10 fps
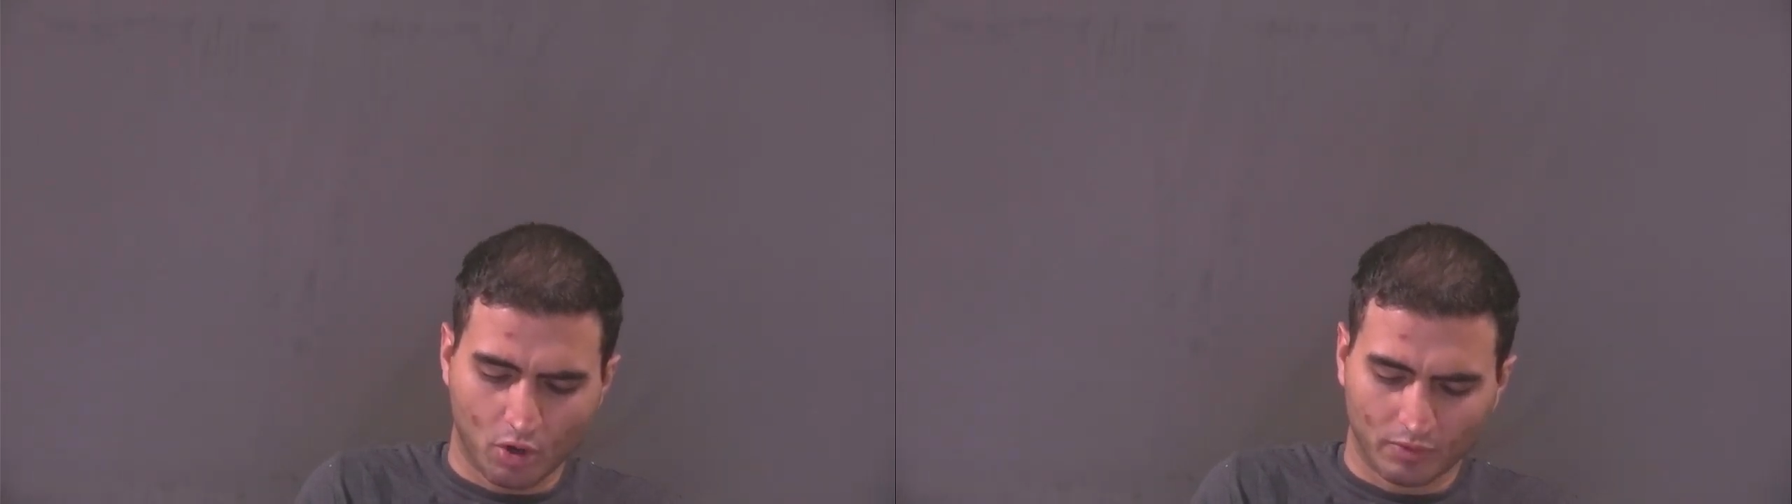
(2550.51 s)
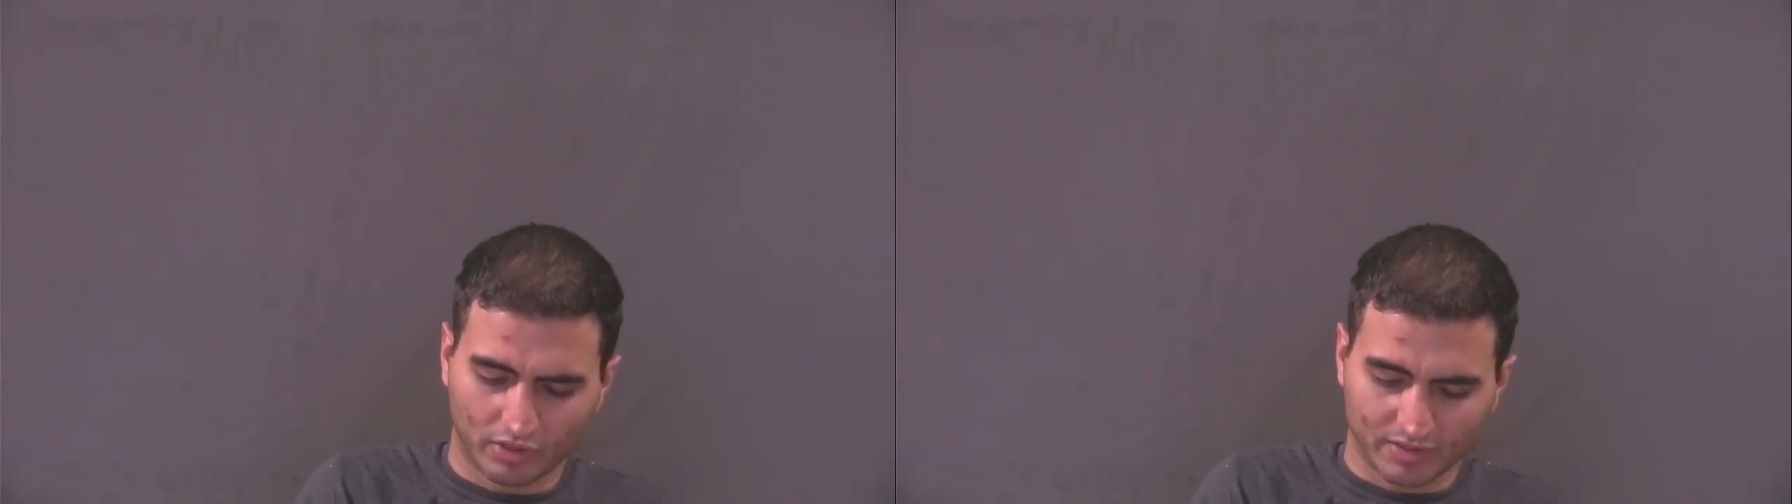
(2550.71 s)

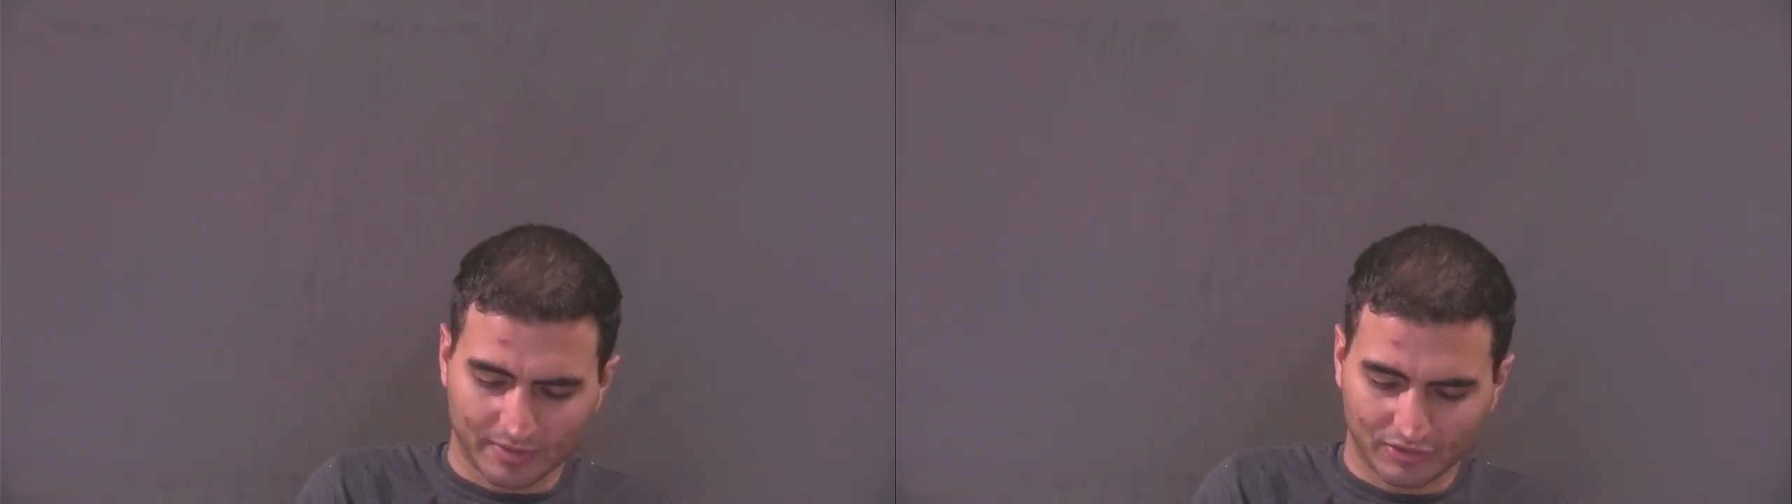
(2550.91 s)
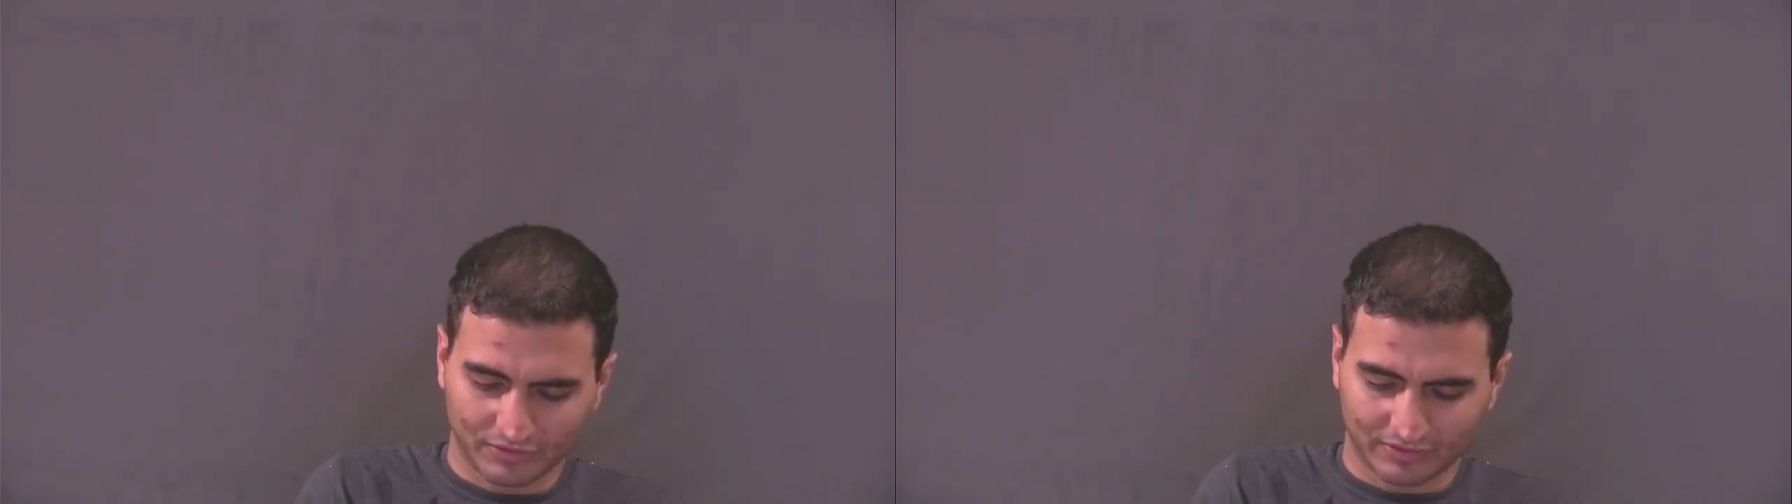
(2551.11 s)
cooked
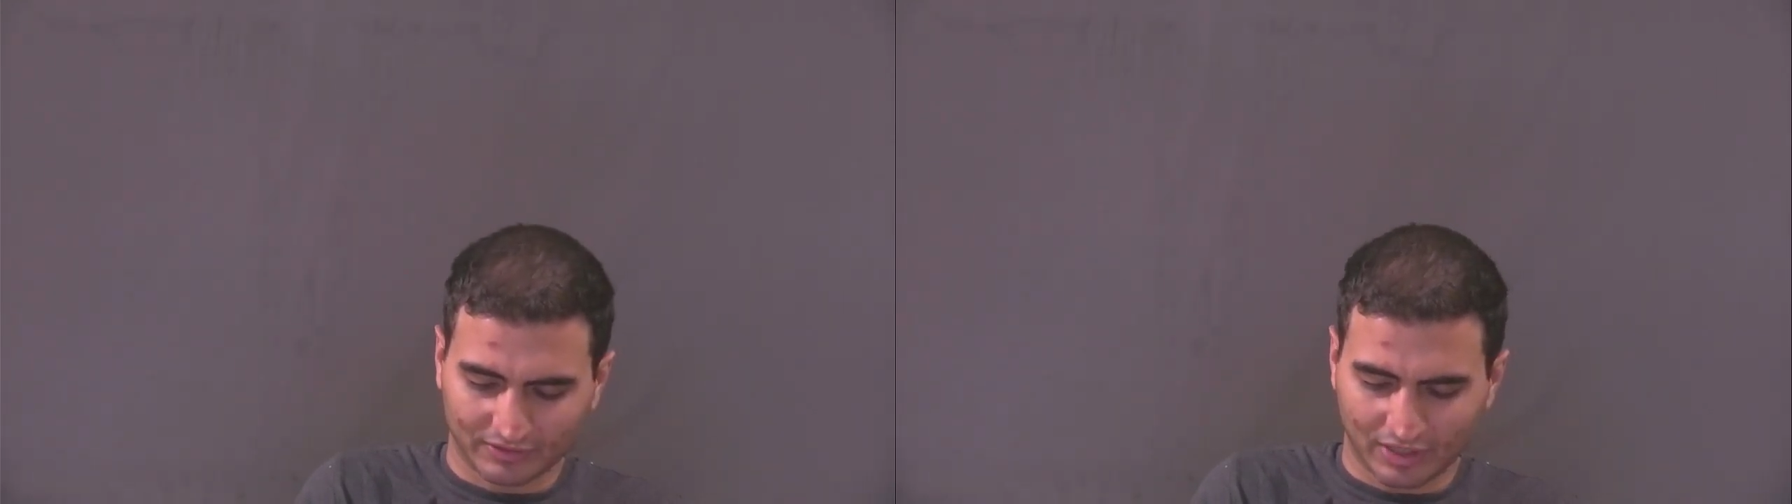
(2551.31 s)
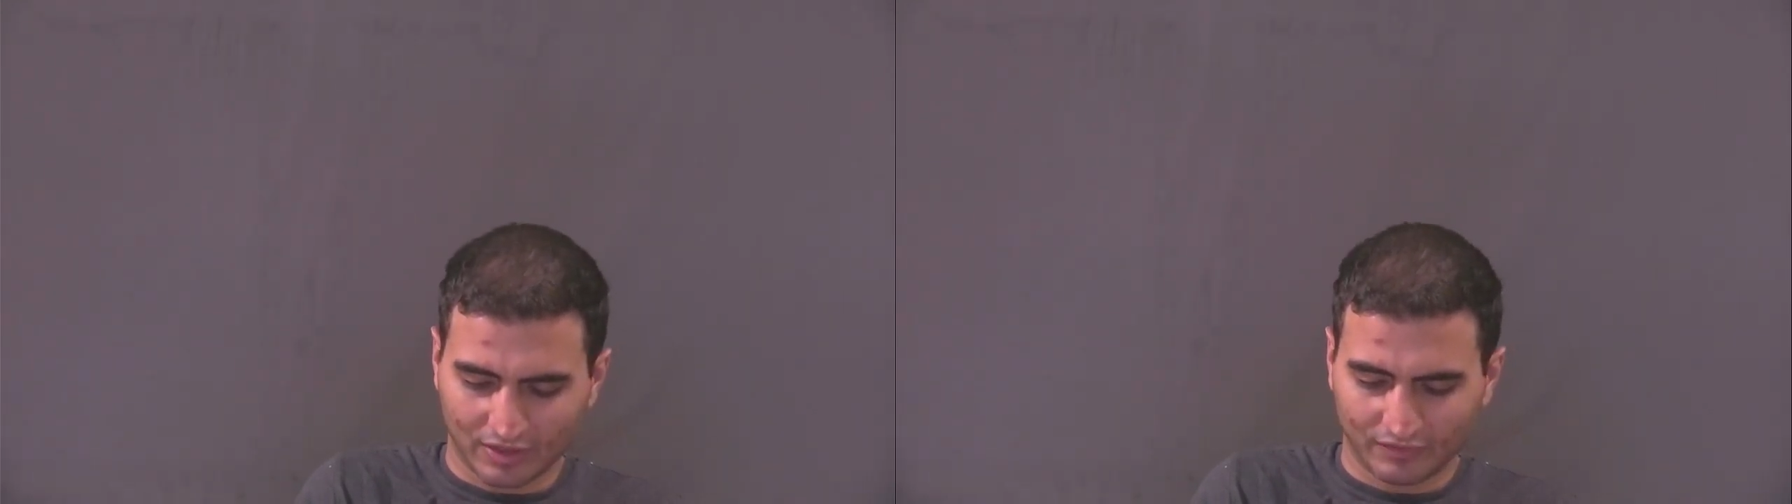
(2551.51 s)
meals and
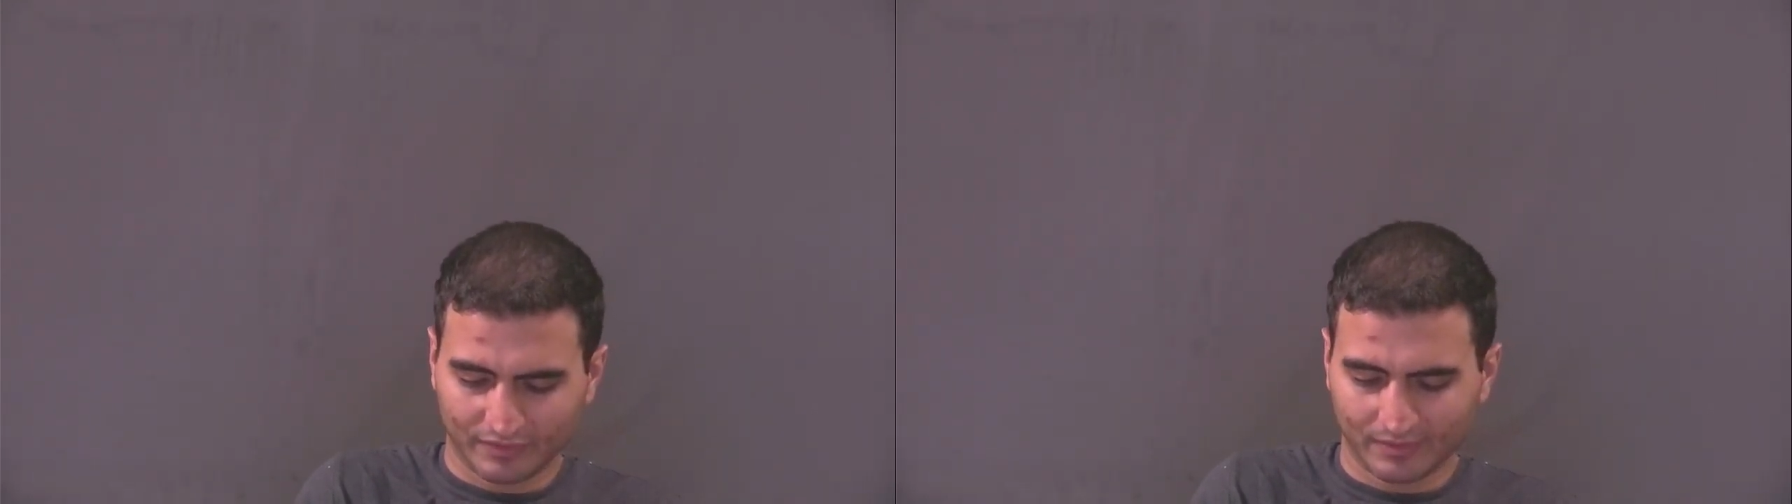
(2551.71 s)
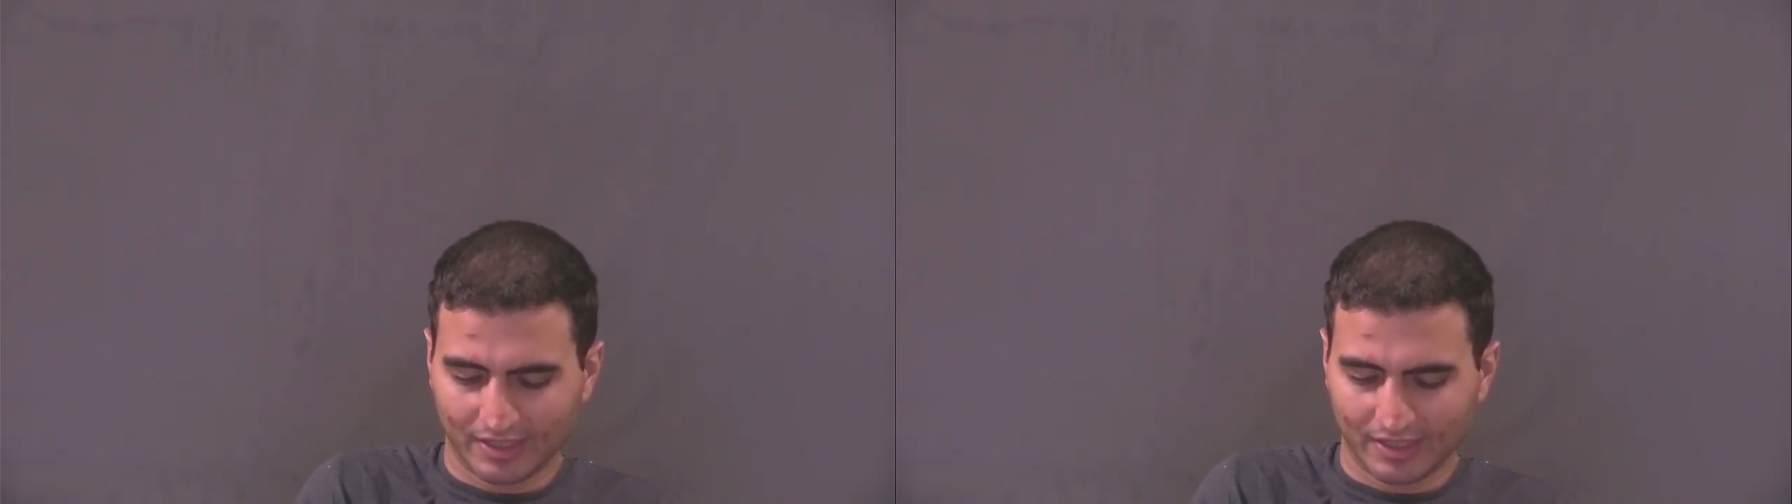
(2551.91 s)
stuff. And